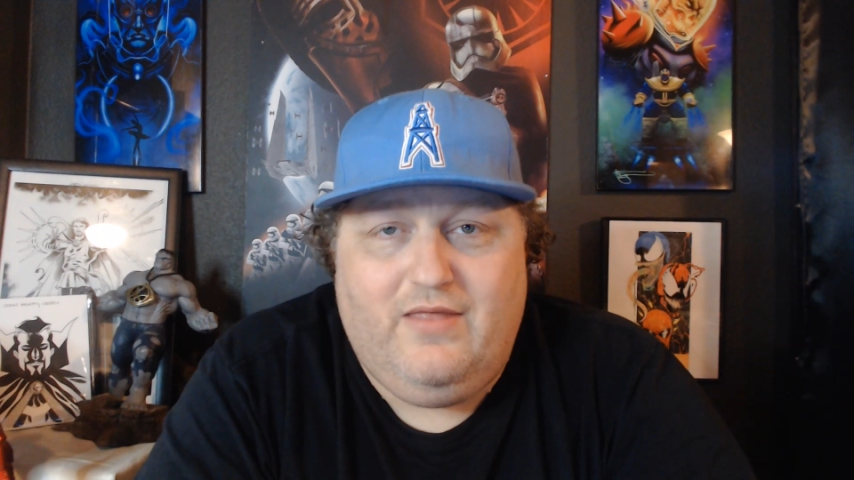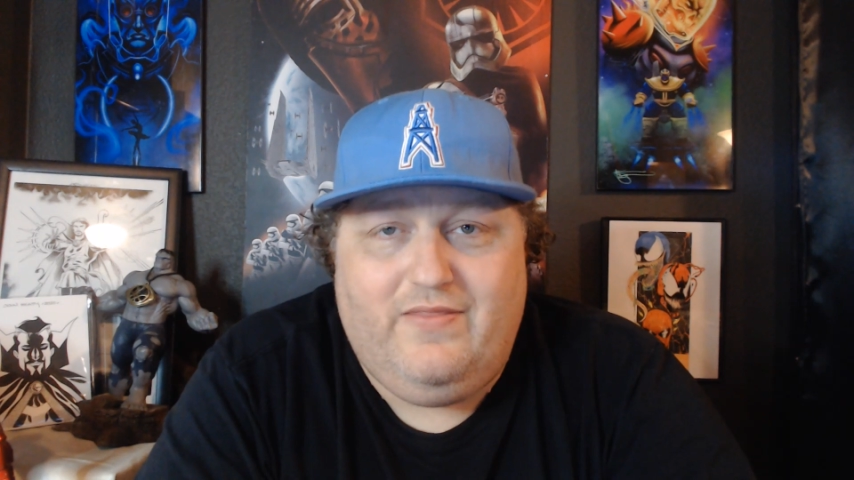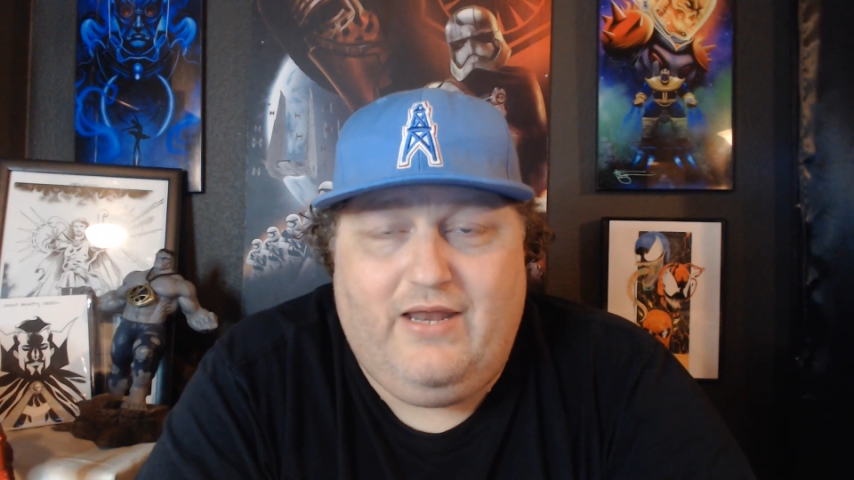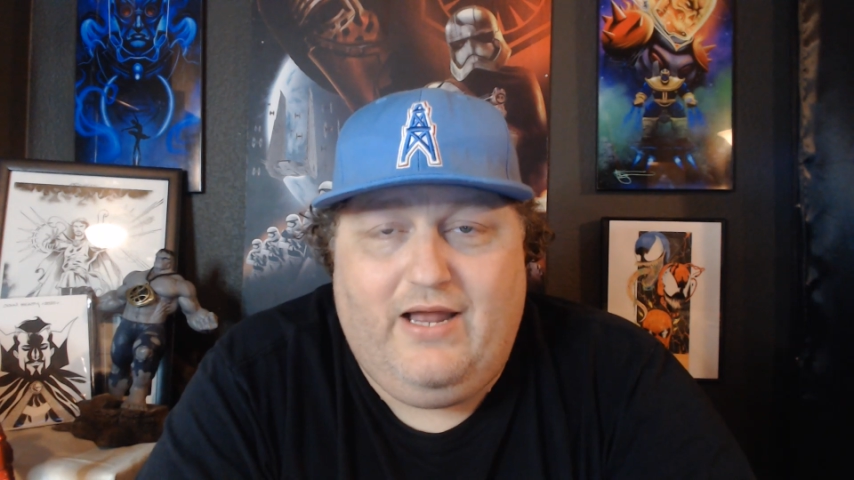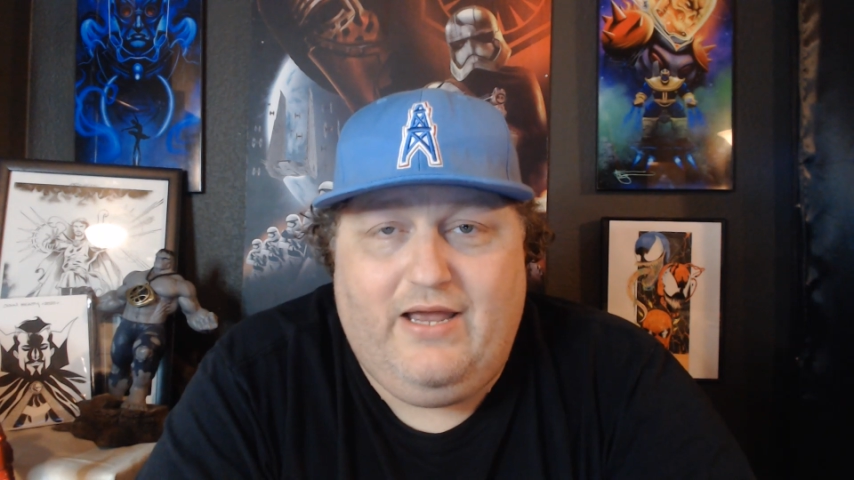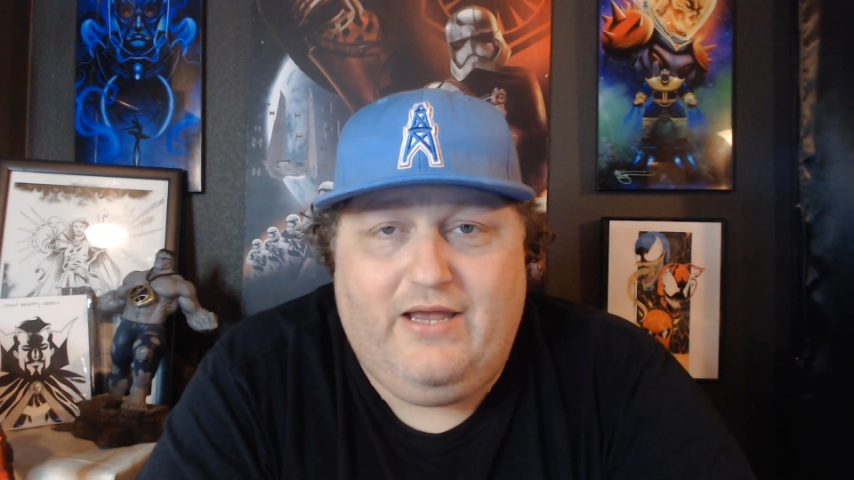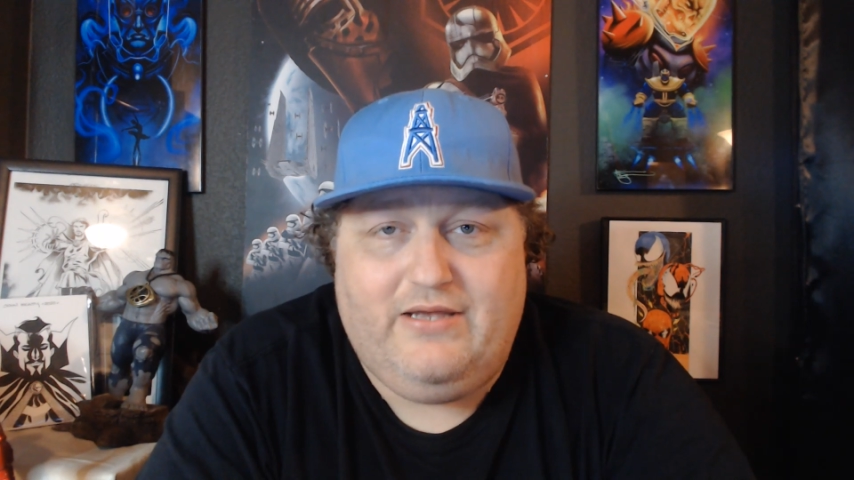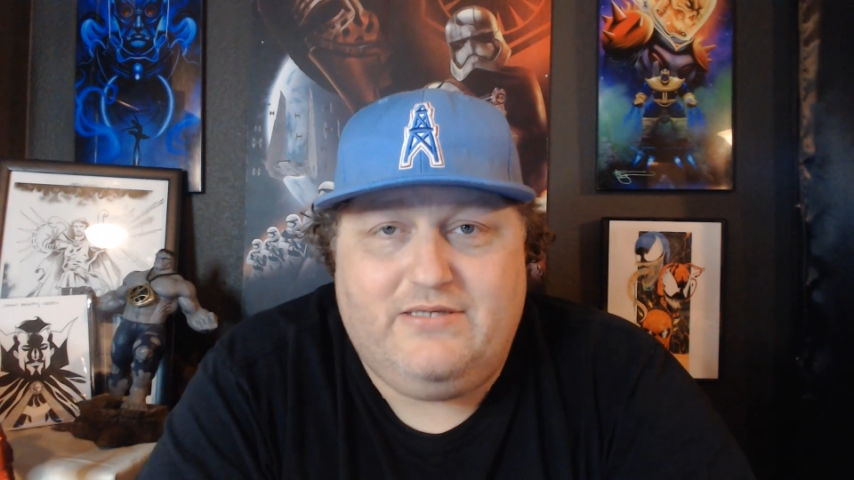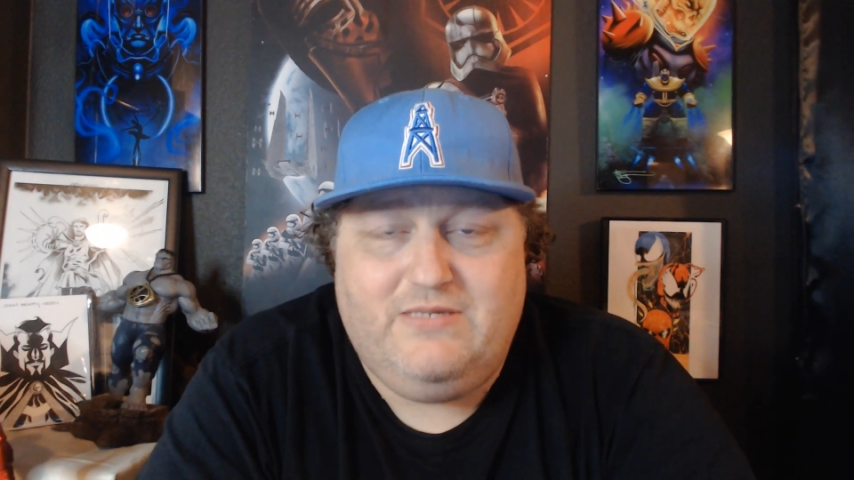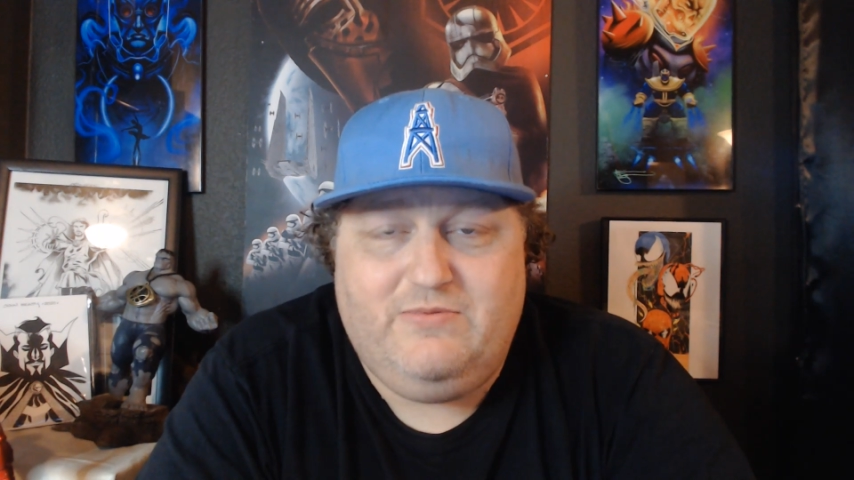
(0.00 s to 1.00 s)
that
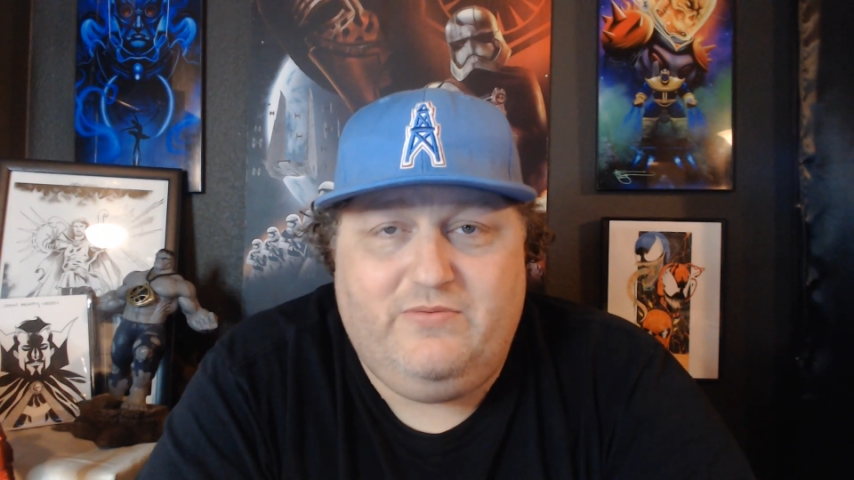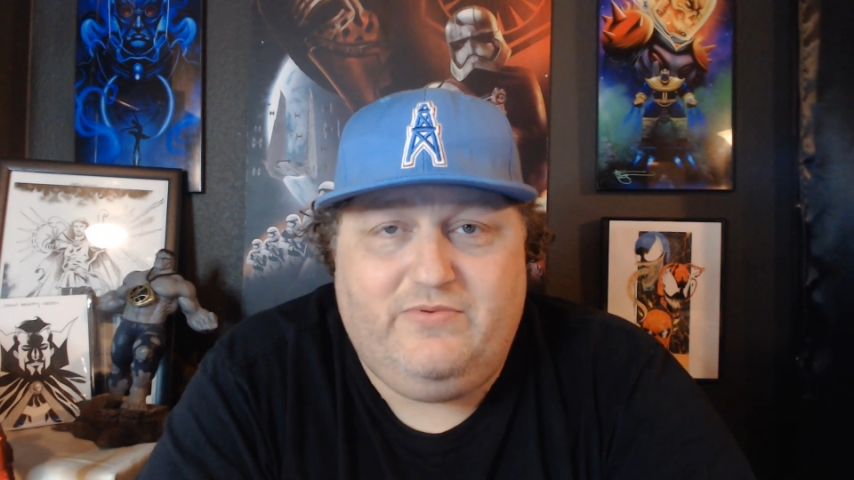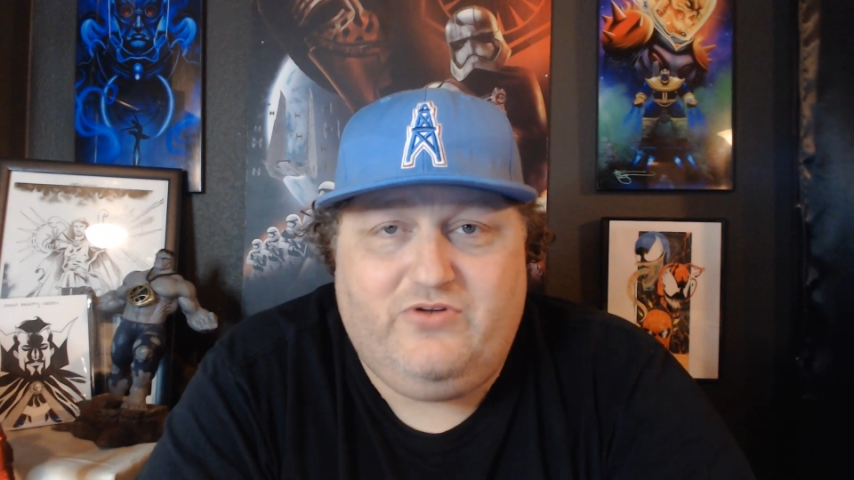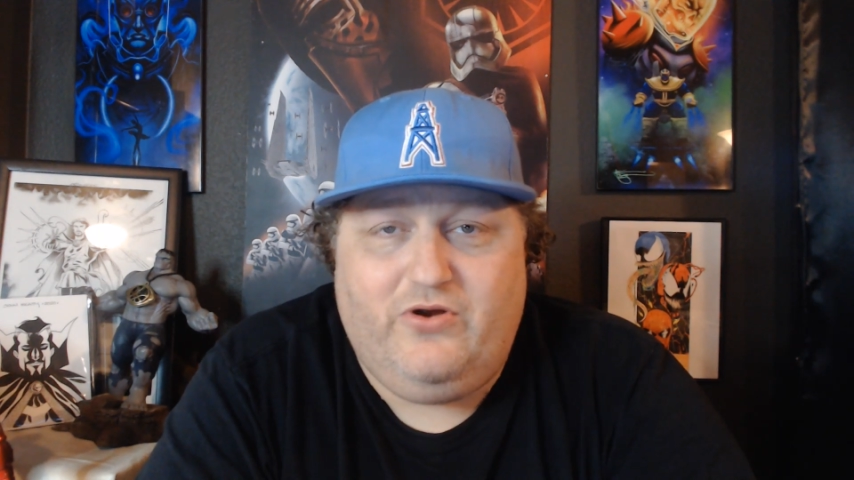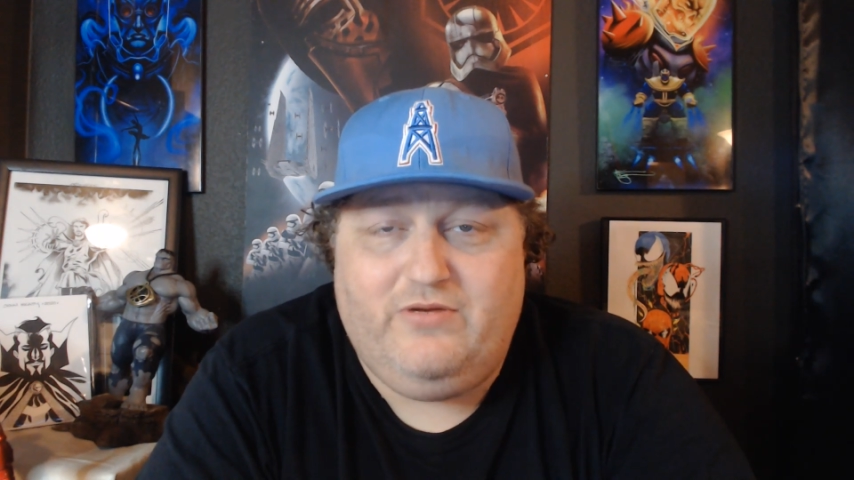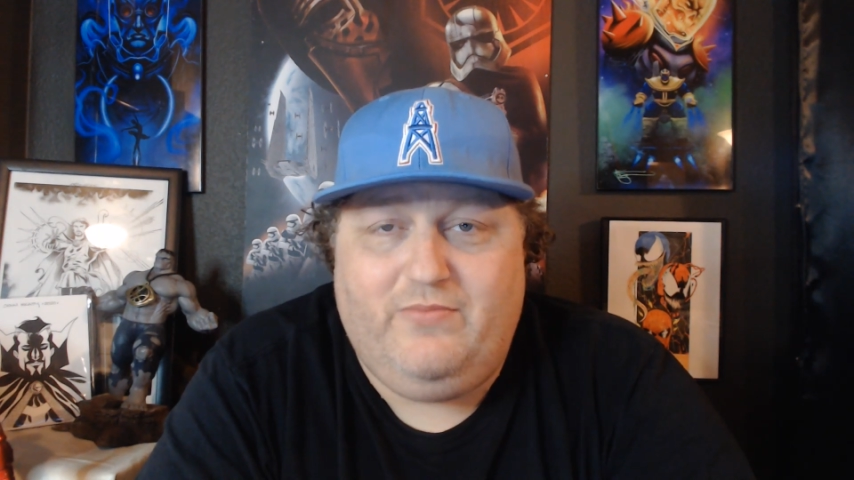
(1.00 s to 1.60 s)
I seem to be turned